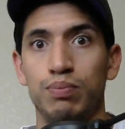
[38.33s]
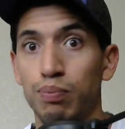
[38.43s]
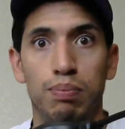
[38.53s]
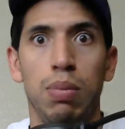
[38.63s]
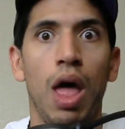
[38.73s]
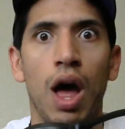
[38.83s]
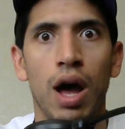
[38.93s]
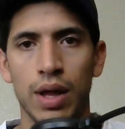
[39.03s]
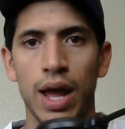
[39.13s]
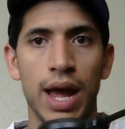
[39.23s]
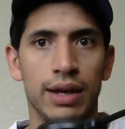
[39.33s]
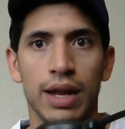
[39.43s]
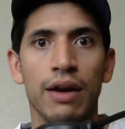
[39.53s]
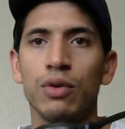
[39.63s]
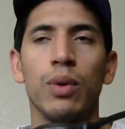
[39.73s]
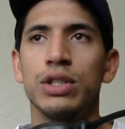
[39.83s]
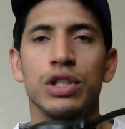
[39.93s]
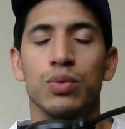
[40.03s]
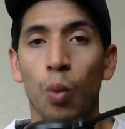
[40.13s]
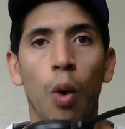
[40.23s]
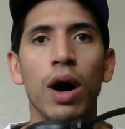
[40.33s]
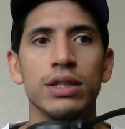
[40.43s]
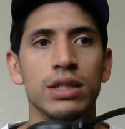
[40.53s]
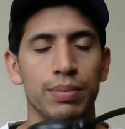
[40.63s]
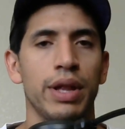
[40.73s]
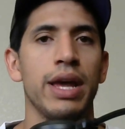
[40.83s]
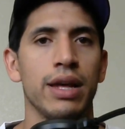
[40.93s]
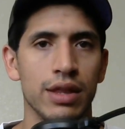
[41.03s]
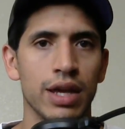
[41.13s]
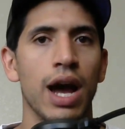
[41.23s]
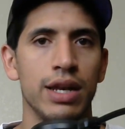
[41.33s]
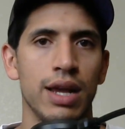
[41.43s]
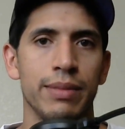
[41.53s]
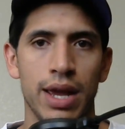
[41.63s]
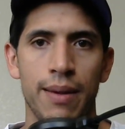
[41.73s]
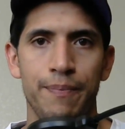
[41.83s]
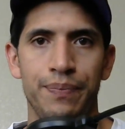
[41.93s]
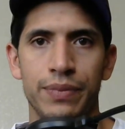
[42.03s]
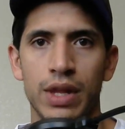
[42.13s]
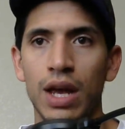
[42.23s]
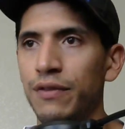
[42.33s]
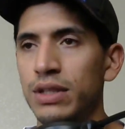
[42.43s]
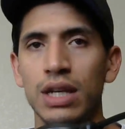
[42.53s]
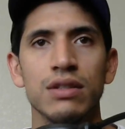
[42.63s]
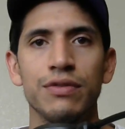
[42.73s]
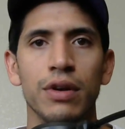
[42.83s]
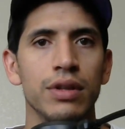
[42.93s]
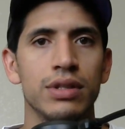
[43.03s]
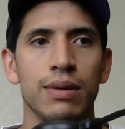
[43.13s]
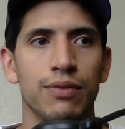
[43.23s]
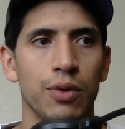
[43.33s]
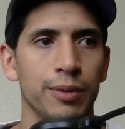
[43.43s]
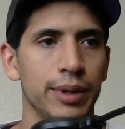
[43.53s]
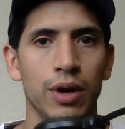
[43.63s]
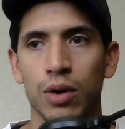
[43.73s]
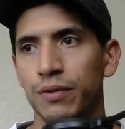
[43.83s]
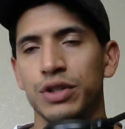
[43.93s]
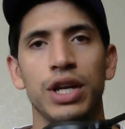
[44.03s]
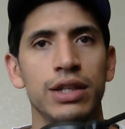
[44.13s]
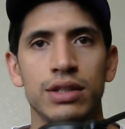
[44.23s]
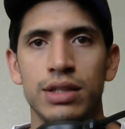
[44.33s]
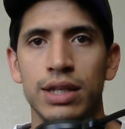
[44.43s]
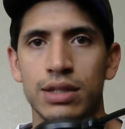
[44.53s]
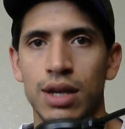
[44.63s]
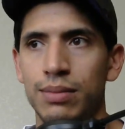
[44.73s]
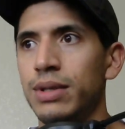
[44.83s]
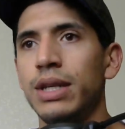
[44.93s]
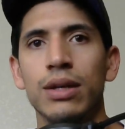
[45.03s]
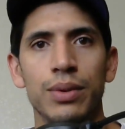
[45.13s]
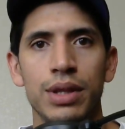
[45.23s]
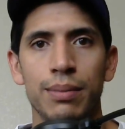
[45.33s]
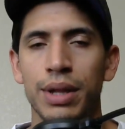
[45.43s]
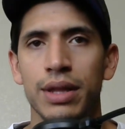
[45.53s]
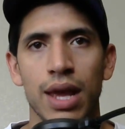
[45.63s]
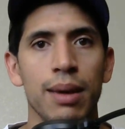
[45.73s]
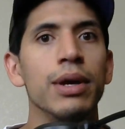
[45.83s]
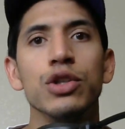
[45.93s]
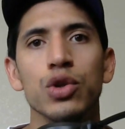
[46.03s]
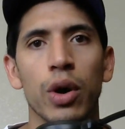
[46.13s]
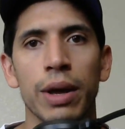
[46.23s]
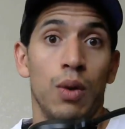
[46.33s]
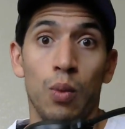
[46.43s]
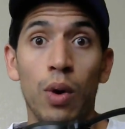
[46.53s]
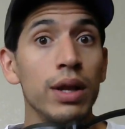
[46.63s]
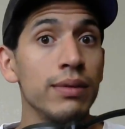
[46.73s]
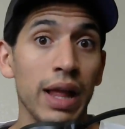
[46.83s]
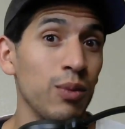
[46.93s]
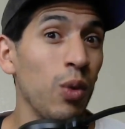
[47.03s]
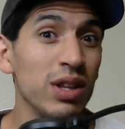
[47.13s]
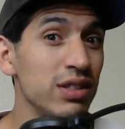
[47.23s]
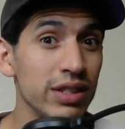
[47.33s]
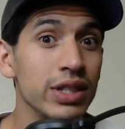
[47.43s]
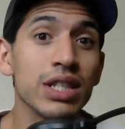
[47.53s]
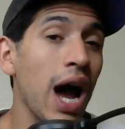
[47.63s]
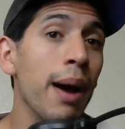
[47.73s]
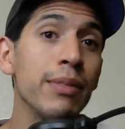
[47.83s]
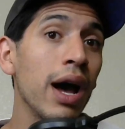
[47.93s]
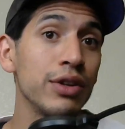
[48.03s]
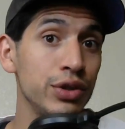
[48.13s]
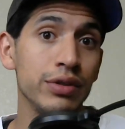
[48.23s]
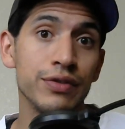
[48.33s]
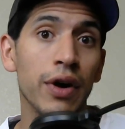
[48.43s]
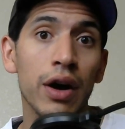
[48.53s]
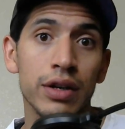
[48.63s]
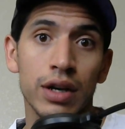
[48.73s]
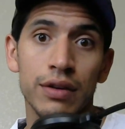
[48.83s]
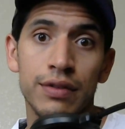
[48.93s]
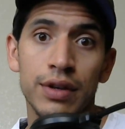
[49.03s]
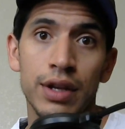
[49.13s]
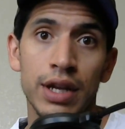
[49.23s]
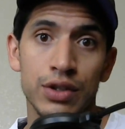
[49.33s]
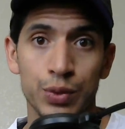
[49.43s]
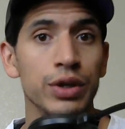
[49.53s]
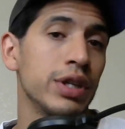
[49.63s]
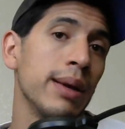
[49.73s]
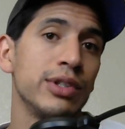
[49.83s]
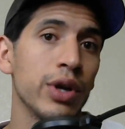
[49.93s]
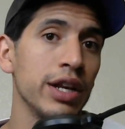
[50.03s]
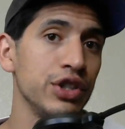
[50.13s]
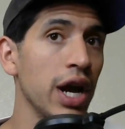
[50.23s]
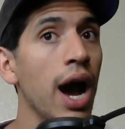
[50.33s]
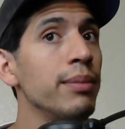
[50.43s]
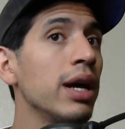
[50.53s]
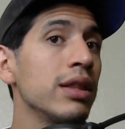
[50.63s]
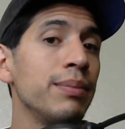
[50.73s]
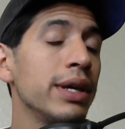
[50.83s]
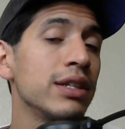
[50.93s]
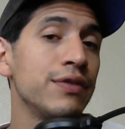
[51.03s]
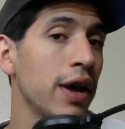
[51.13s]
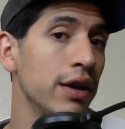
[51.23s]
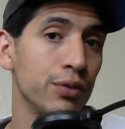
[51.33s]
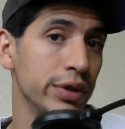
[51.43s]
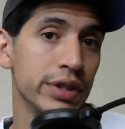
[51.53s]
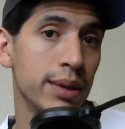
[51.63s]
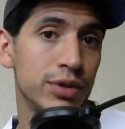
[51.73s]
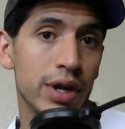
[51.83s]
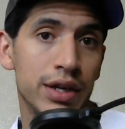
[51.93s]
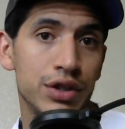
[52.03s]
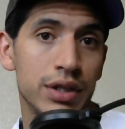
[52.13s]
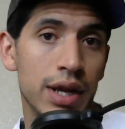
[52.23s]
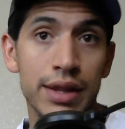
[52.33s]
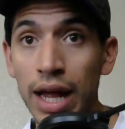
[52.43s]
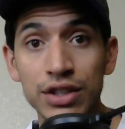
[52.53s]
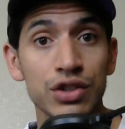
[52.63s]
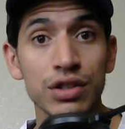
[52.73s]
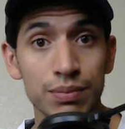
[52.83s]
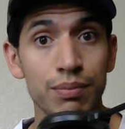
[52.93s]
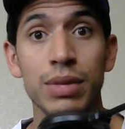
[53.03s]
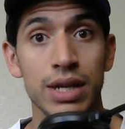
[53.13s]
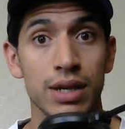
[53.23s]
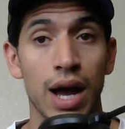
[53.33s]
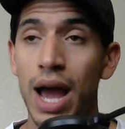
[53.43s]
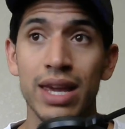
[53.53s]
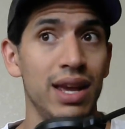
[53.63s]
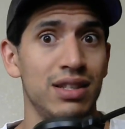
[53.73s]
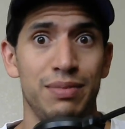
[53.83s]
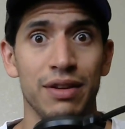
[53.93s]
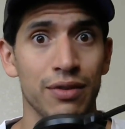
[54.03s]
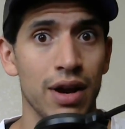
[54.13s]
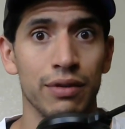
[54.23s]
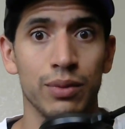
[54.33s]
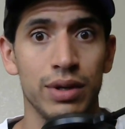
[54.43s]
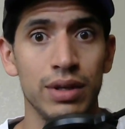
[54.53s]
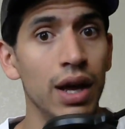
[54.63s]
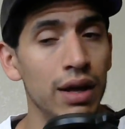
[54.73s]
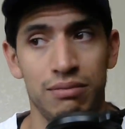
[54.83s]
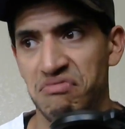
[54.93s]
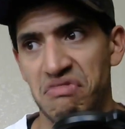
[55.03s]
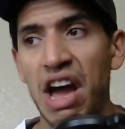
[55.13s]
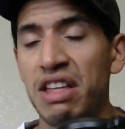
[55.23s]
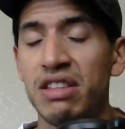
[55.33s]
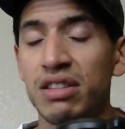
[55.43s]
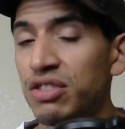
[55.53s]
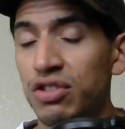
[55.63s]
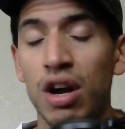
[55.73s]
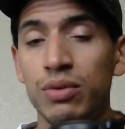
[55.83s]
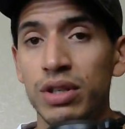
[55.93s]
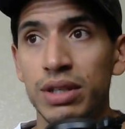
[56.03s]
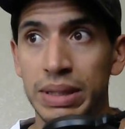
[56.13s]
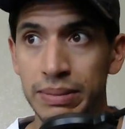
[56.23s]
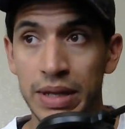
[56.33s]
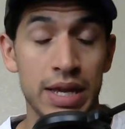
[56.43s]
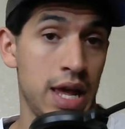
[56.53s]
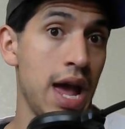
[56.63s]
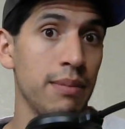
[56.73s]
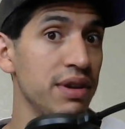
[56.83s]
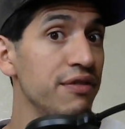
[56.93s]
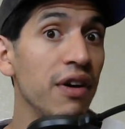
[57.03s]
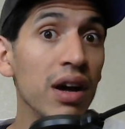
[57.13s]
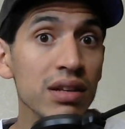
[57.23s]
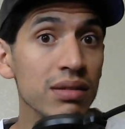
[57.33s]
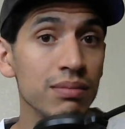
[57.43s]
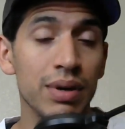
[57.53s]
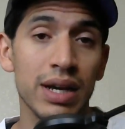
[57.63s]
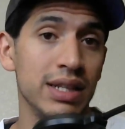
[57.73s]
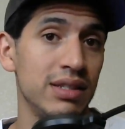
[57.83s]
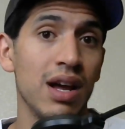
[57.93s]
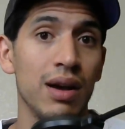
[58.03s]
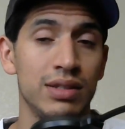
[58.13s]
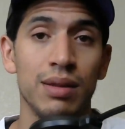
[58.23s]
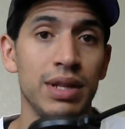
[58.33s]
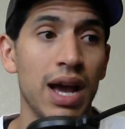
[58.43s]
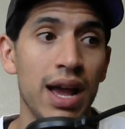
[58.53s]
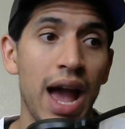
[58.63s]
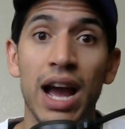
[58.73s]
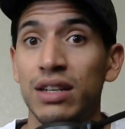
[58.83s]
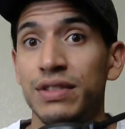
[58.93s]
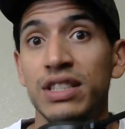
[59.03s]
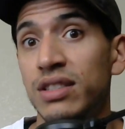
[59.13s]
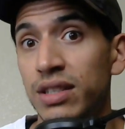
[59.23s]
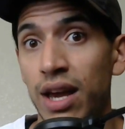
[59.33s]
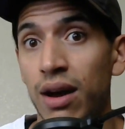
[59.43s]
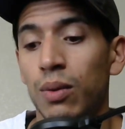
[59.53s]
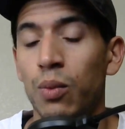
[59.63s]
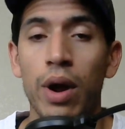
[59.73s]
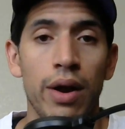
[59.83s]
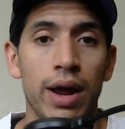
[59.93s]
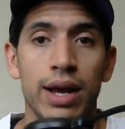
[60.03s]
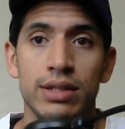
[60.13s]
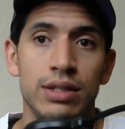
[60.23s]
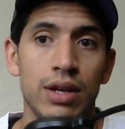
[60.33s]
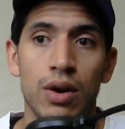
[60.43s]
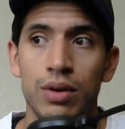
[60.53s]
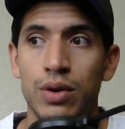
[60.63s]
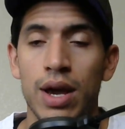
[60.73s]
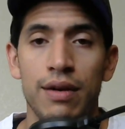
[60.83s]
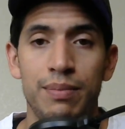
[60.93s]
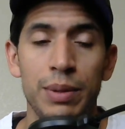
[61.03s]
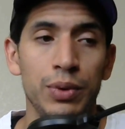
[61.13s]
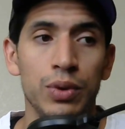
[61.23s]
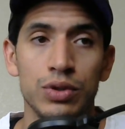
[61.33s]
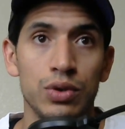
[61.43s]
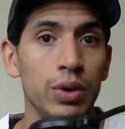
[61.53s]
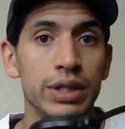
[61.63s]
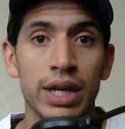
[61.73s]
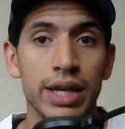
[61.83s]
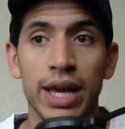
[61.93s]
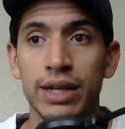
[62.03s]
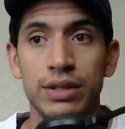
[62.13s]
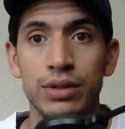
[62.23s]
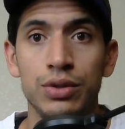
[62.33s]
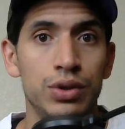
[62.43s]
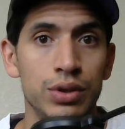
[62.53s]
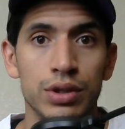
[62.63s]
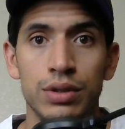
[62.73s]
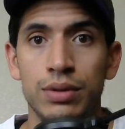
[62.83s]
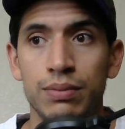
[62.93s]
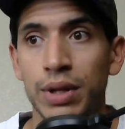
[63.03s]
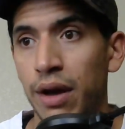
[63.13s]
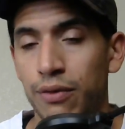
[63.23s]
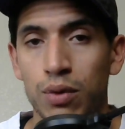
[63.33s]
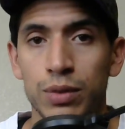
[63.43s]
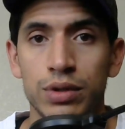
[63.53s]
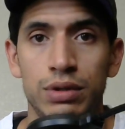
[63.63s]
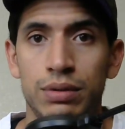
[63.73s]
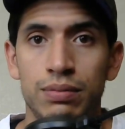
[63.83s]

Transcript: blah, and everyone just wants to play the goddamn game. If it doesn't follow the same formula or if it changes things up, deal with it, play the game, enjoy it. One series I'm not too fond of is real-time strategy. I'm not the biggest fan of real-time strategy, and that's just me. I can't speak for everyone. I think the genre, it can be fun, but it's not something I actively seek out. Whereas, you have people who are solely dedicated to shooters, platformers,